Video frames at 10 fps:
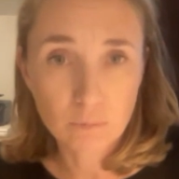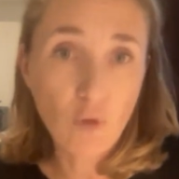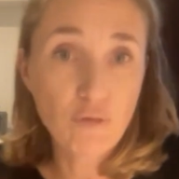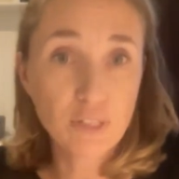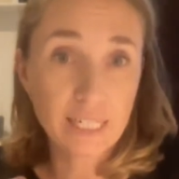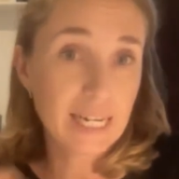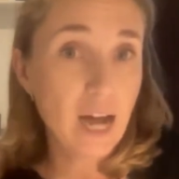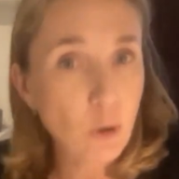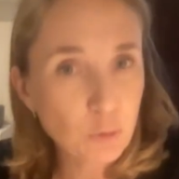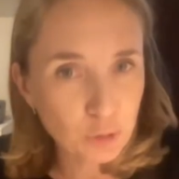of an
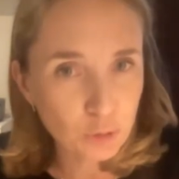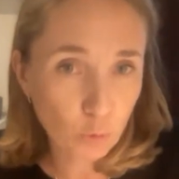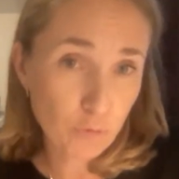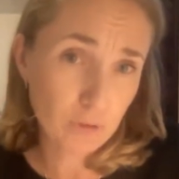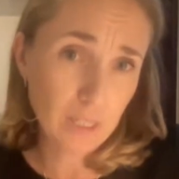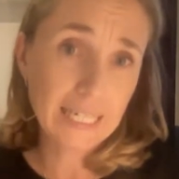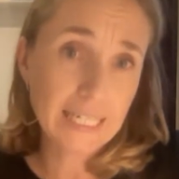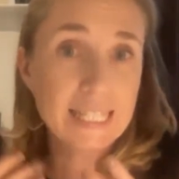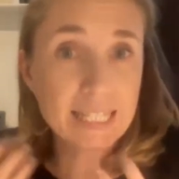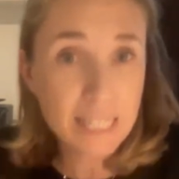accountant, of like a
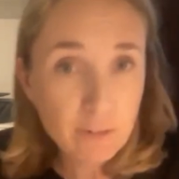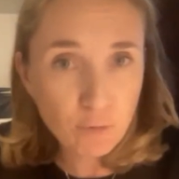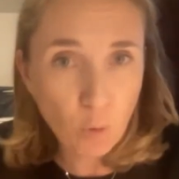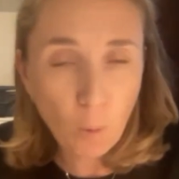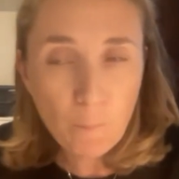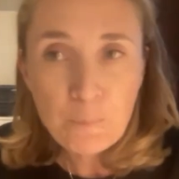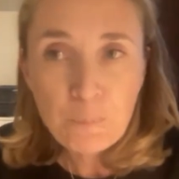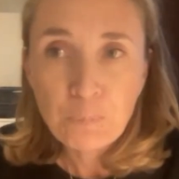CFO,